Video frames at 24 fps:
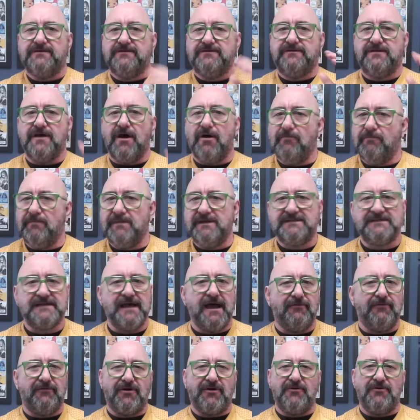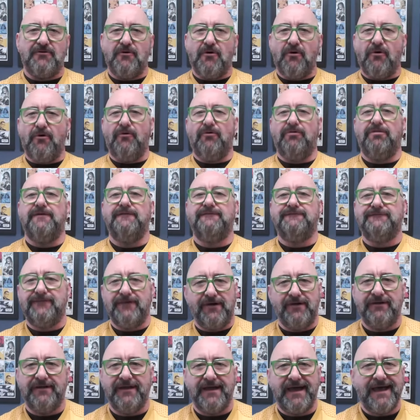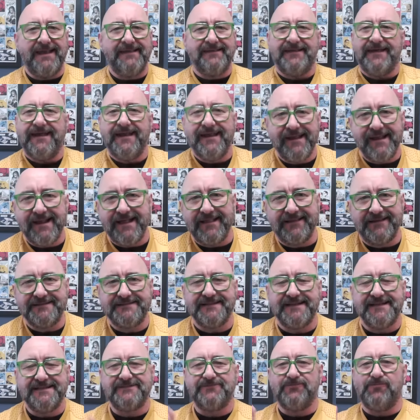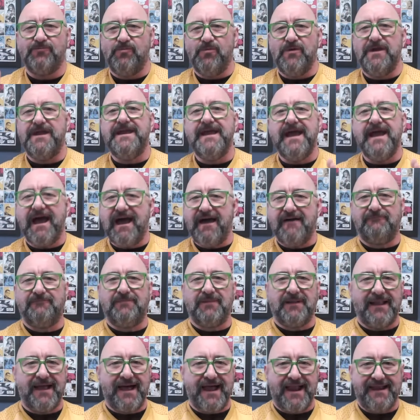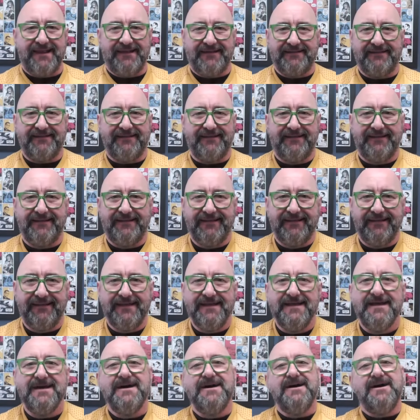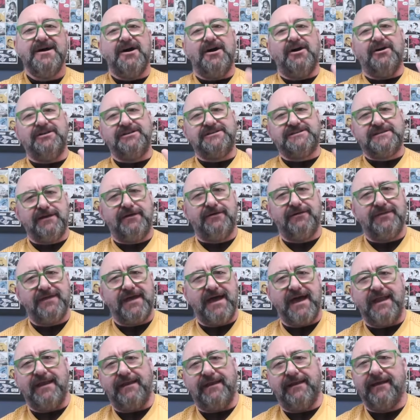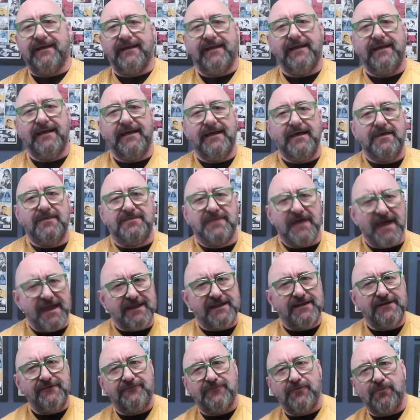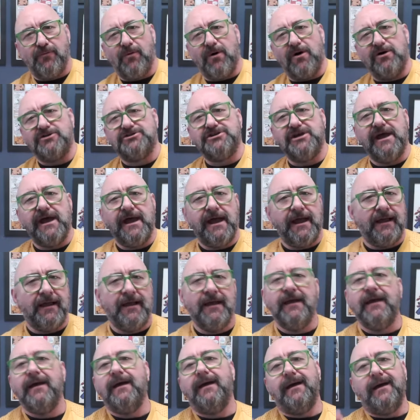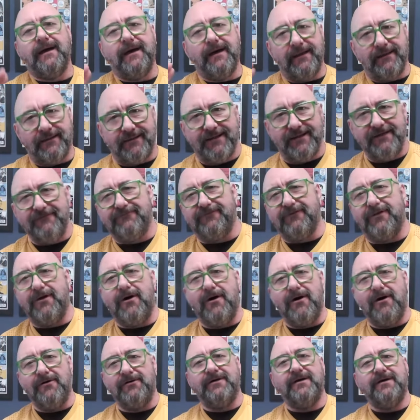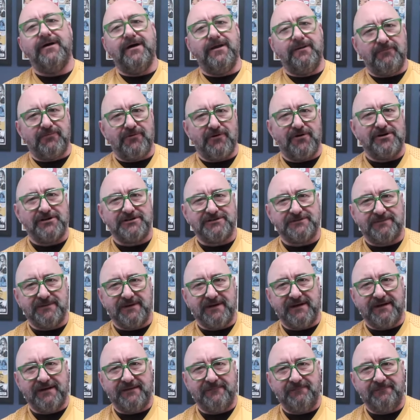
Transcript: Don't miss out on all the fun and analysis we have planned. Until then, thank you for watching and live long and prosper.